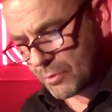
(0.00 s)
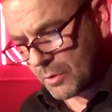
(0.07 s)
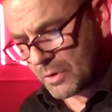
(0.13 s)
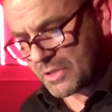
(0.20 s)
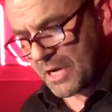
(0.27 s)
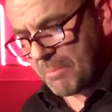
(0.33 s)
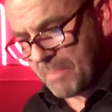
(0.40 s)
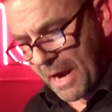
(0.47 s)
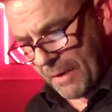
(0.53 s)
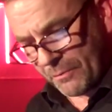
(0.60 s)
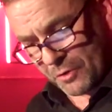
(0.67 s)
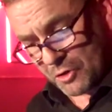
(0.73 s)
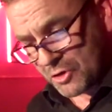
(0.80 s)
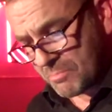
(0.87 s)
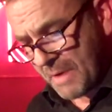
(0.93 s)
brought
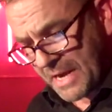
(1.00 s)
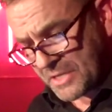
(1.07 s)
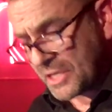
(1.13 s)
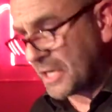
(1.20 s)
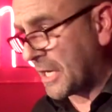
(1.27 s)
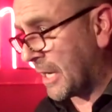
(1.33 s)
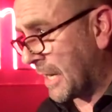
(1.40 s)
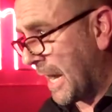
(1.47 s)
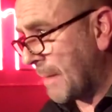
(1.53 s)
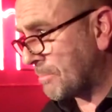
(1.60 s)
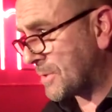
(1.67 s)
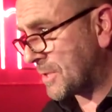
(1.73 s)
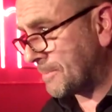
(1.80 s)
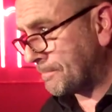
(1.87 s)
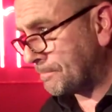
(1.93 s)
about the dramatic
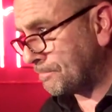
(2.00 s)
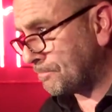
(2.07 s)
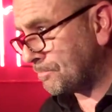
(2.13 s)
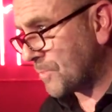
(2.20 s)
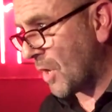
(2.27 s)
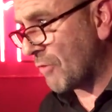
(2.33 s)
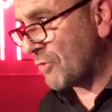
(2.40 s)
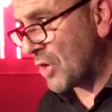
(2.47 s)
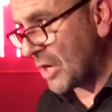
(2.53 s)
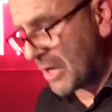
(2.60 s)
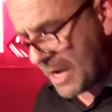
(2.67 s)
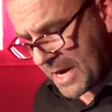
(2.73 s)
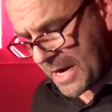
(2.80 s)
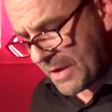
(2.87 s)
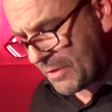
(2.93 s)
collapse of
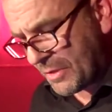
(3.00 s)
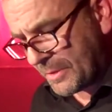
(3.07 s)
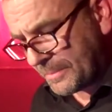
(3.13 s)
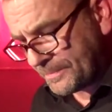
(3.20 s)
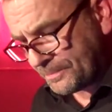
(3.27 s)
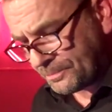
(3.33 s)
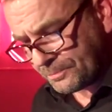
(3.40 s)
Goliath.